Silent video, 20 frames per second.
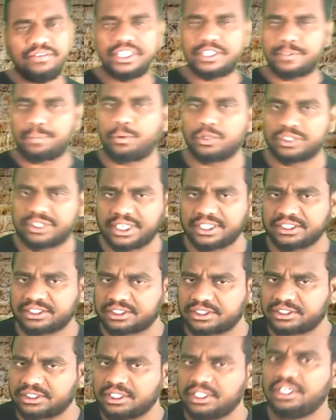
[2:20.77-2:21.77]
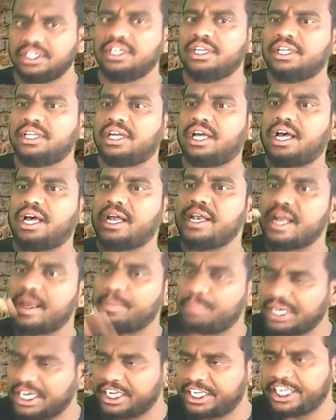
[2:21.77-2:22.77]
which possesses
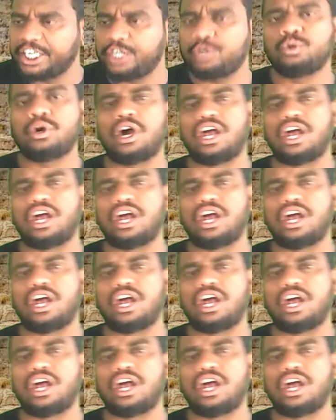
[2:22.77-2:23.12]
an ability to